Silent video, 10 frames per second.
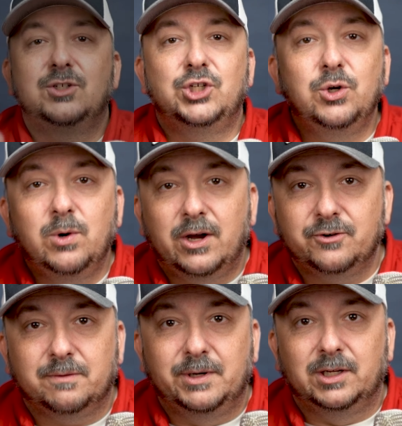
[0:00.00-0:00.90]

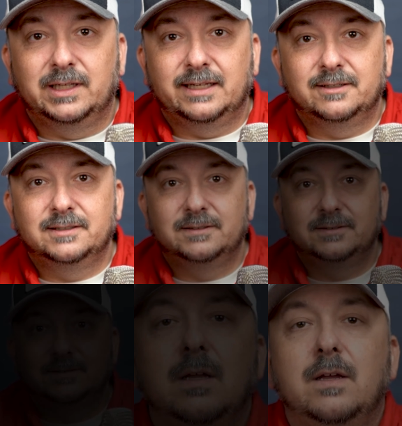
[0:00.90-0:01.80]
200 milliliter,
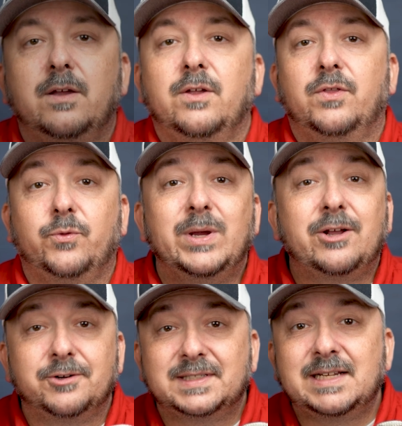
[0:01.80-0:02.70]

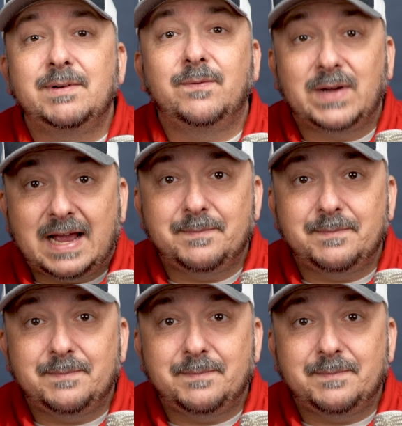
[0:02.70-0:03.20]
375